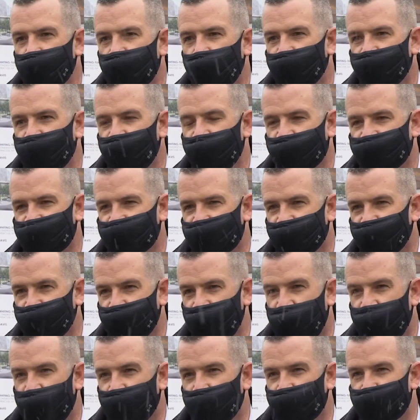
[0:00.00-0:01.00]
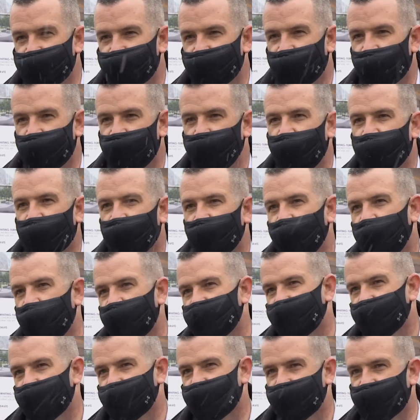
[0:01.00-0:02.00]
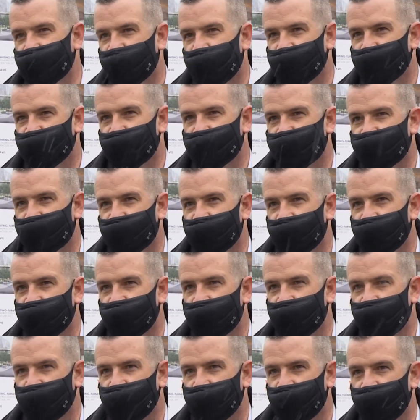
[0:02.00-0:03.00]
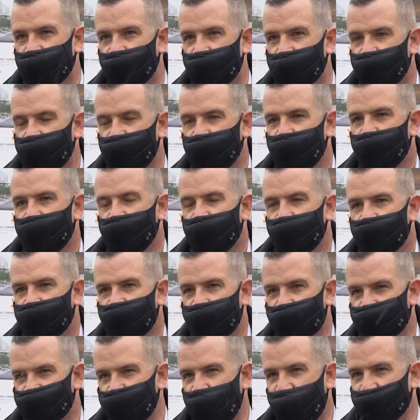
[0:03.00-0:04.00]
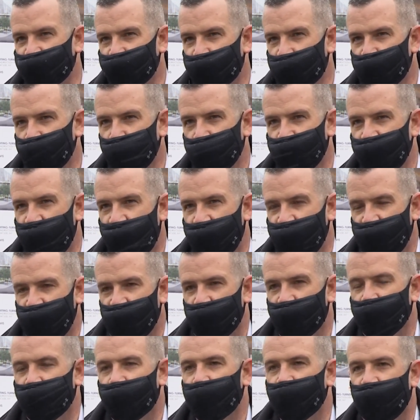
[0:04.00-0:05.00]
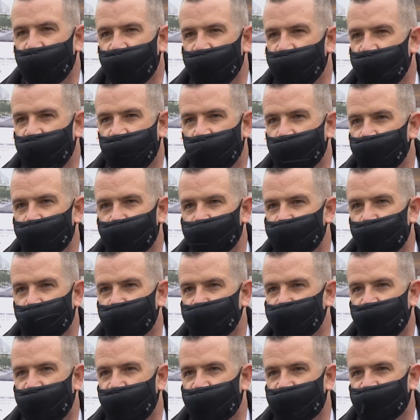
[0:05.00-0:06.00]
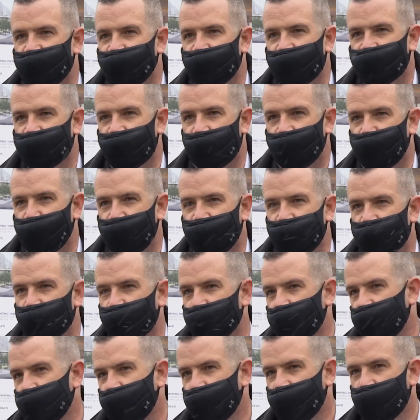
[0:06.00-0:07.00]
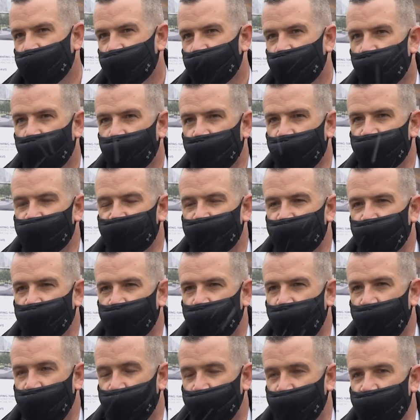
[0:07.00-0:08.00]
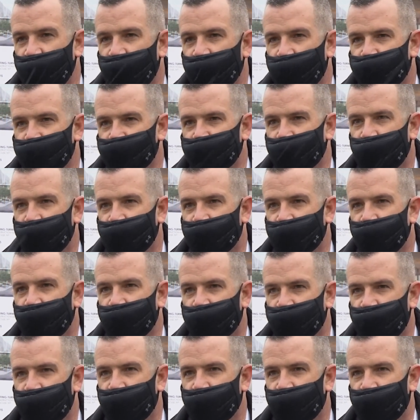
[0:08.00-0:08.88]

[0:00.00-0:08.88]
over the next several hours, they're going to make arrangements to get this thing uh, dismantled, moved out of here. But right now, there's no chance of it tipping or injuring anybody else or anything like